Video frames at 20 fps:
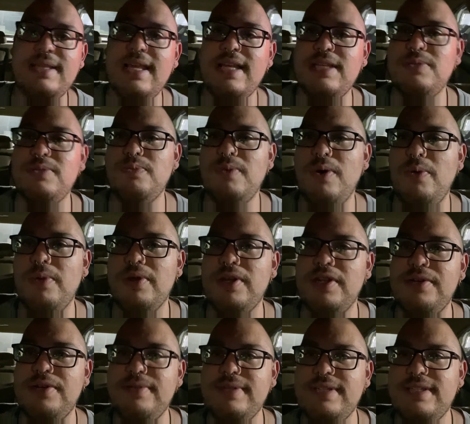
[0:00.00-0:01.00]
what we're
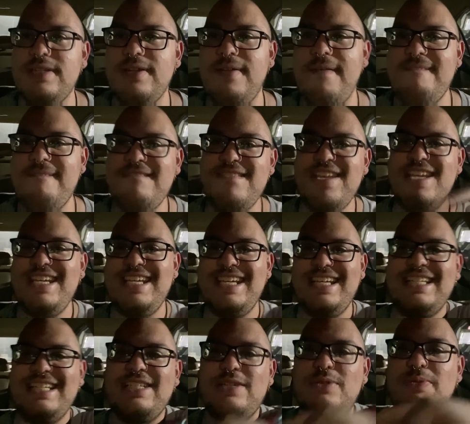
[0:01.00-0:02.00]
doing. So
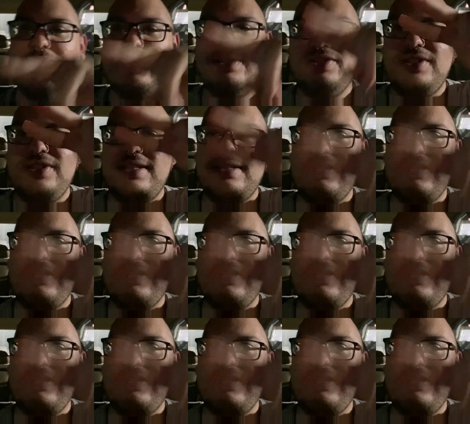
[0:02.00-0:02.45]
yeah, quit just